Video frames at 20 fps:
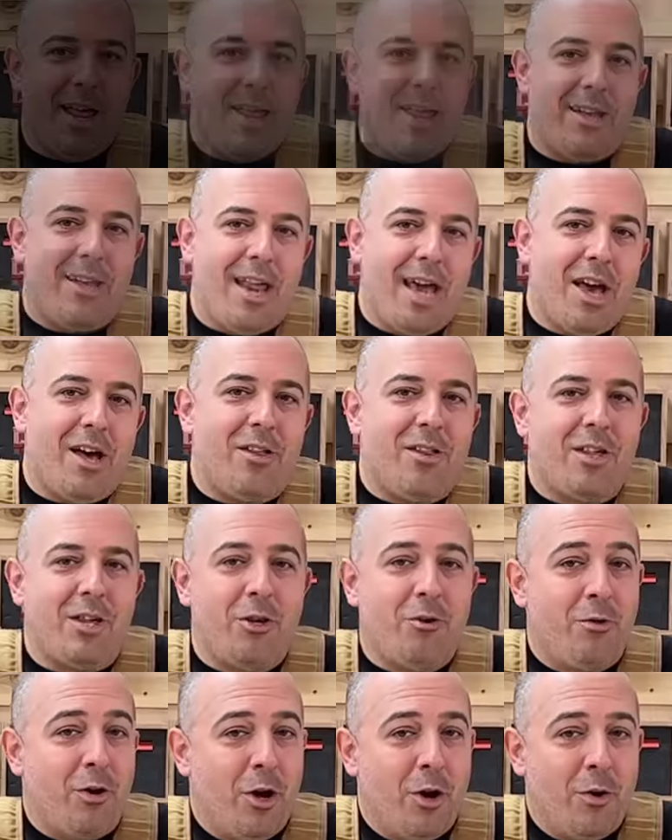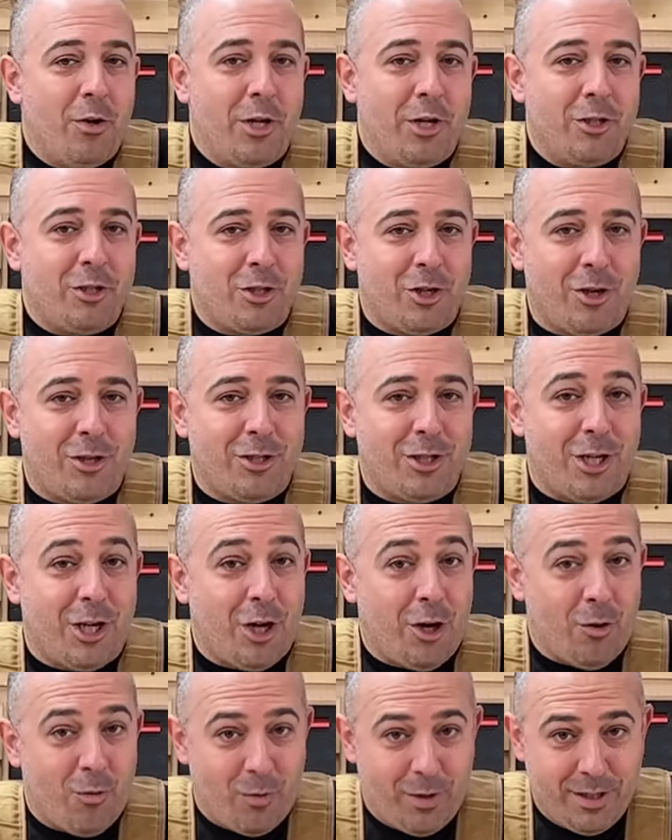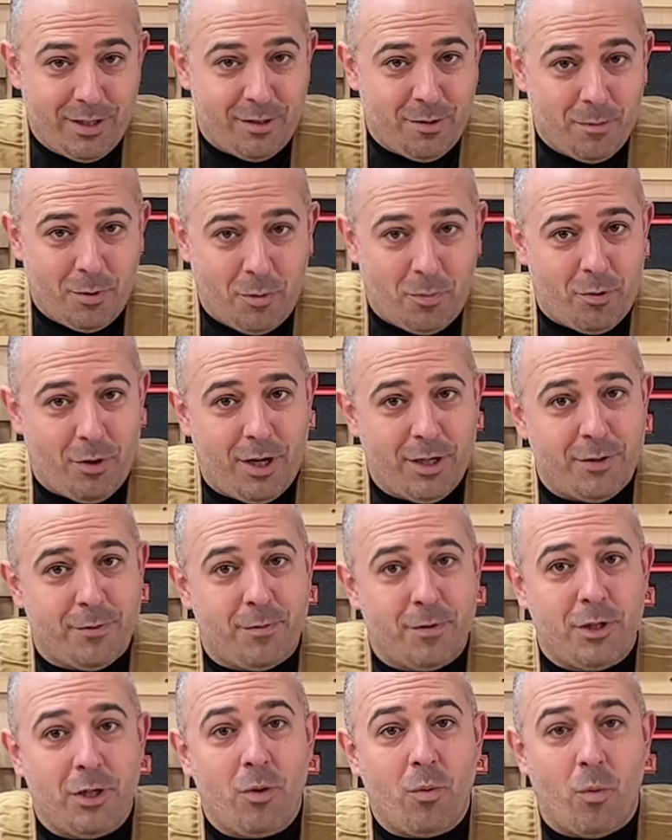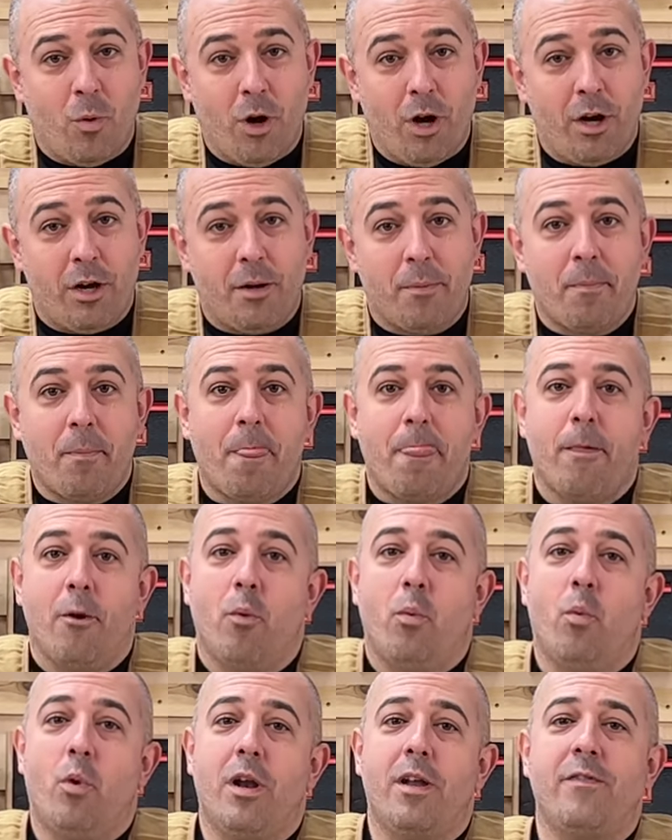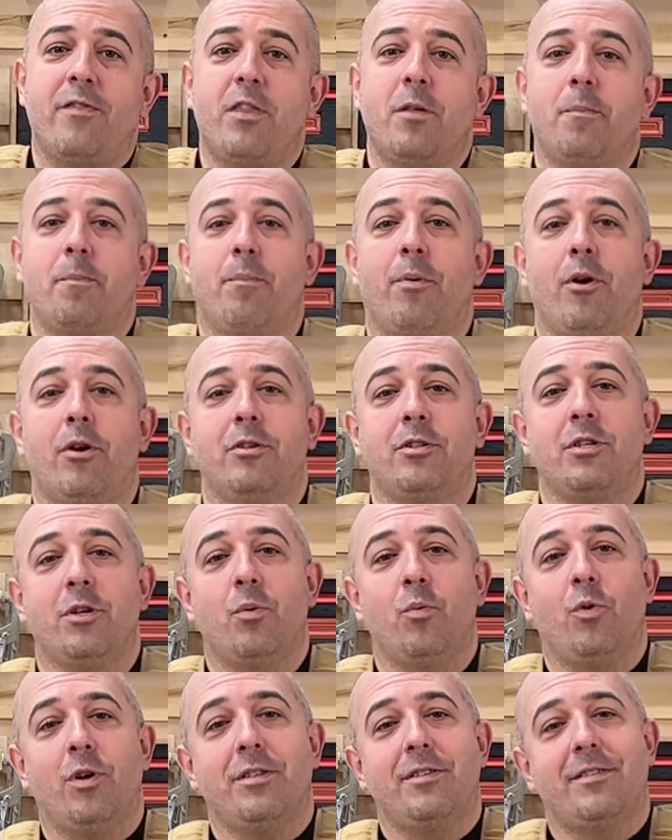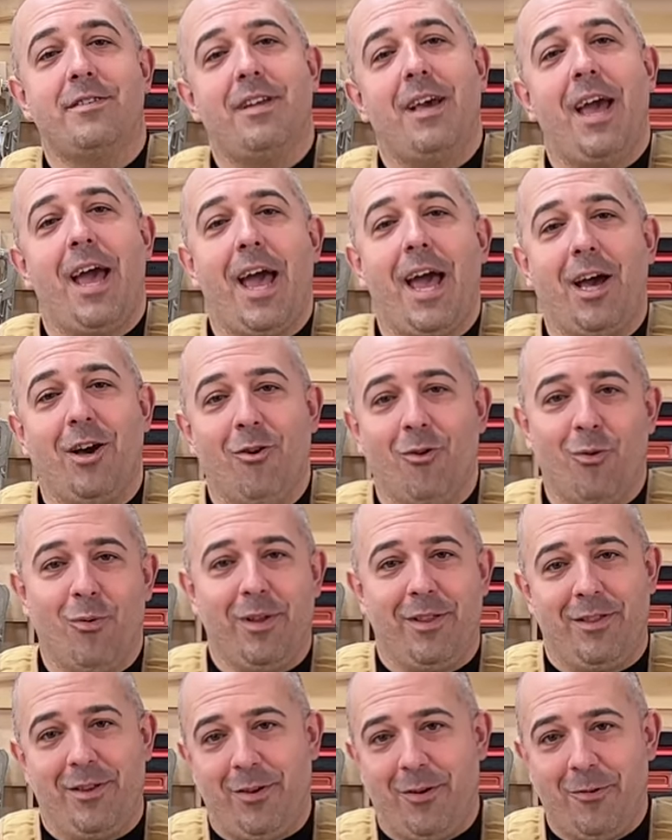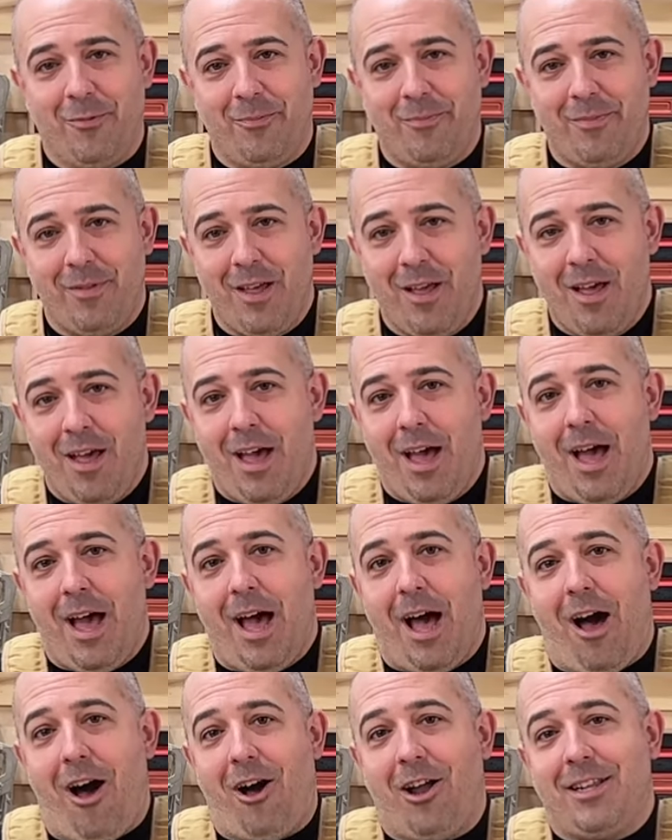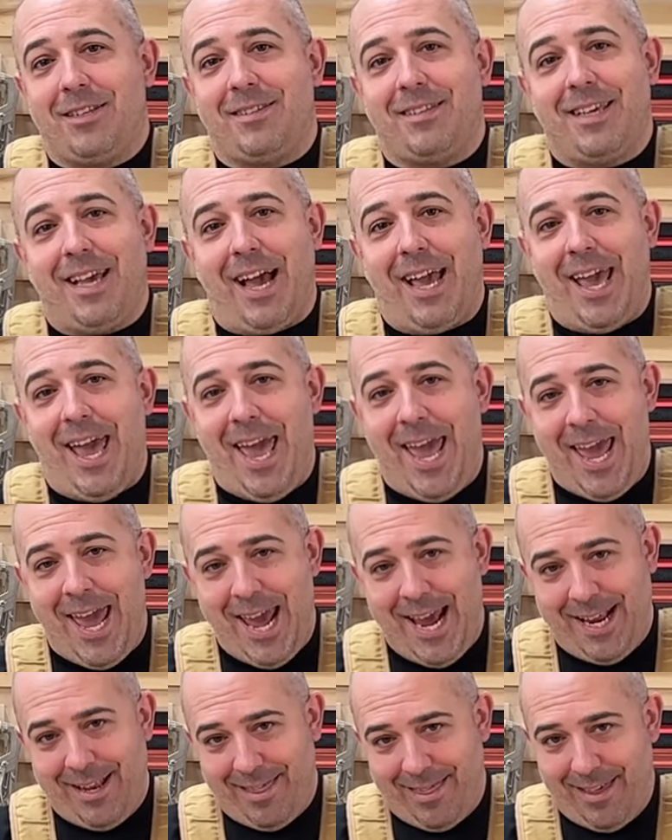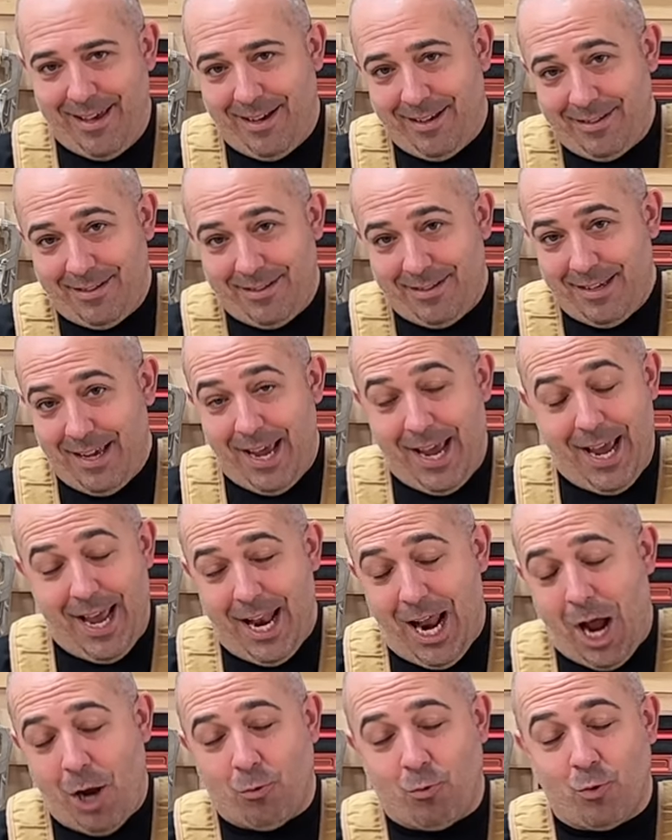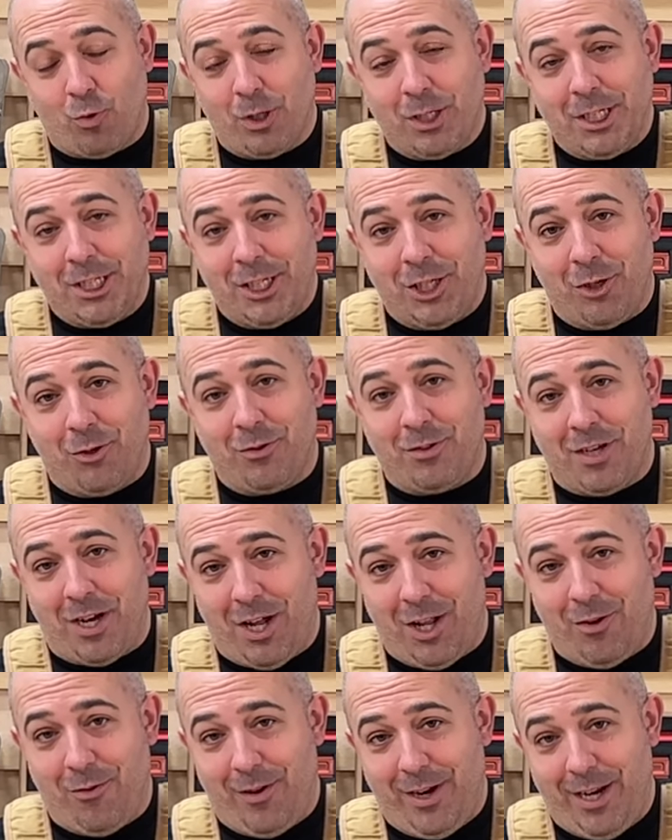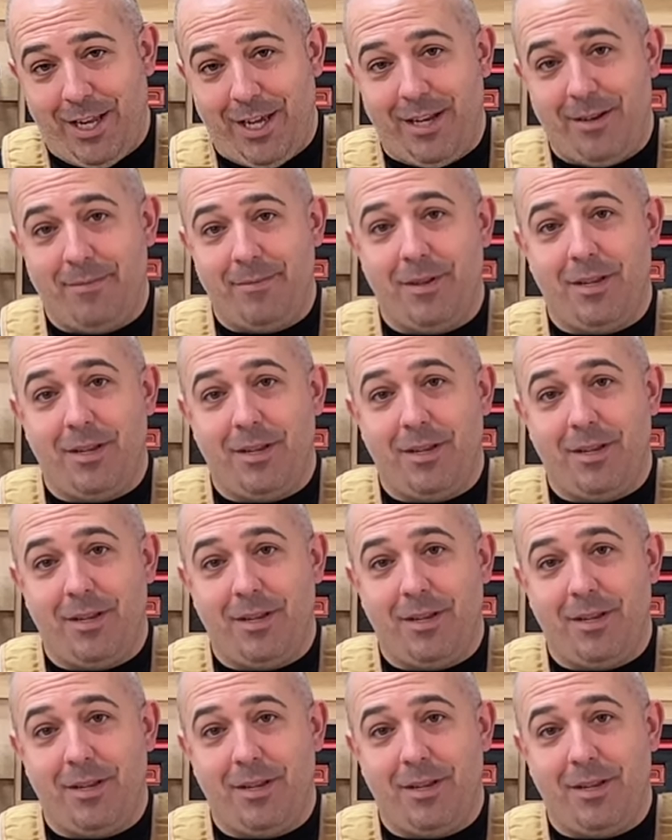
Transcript: Now that you know you're charging a reasonable price for your work, what if the person wants to haggle with you? Honestly, I hate this, and I really don't tolerate it.